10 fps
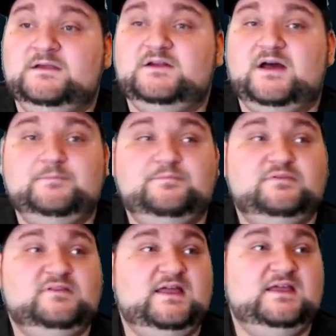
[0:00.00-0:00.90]

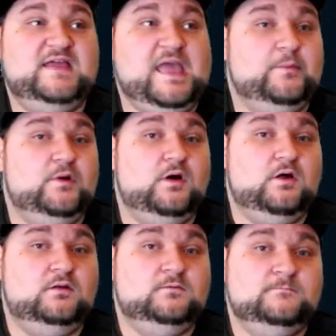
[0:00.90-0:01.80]
play
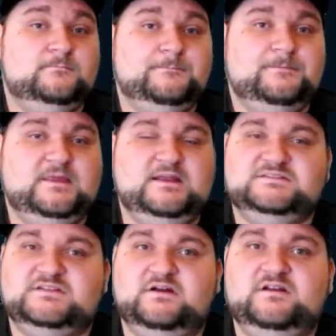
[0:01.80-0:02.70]
Hammerhall. In its
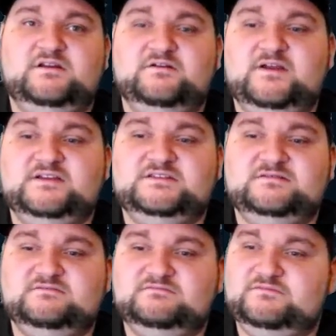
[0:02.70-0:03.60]
current iteration,
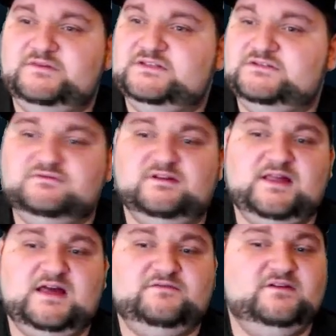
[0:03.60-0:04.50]
we do a lot
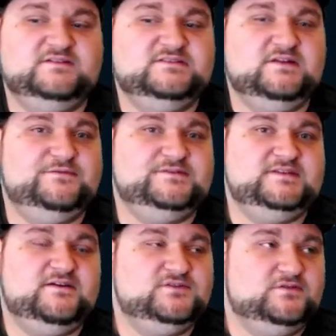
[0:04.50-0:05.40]
of fun stuff with
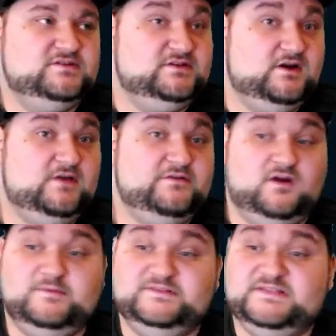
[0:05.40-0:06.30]
territories. There are other
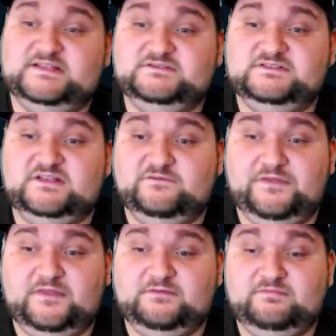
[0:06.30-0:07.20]
armies that do stuff with
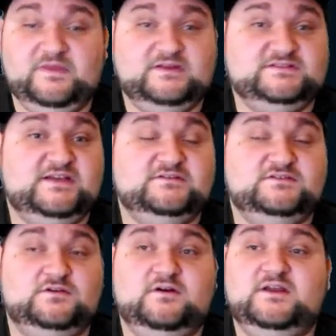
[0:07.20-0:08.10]
their
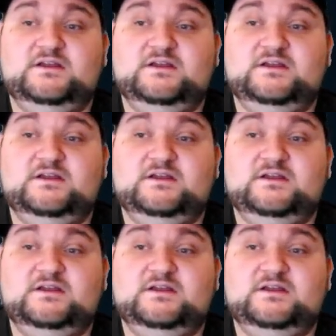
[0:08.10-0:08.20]
territory.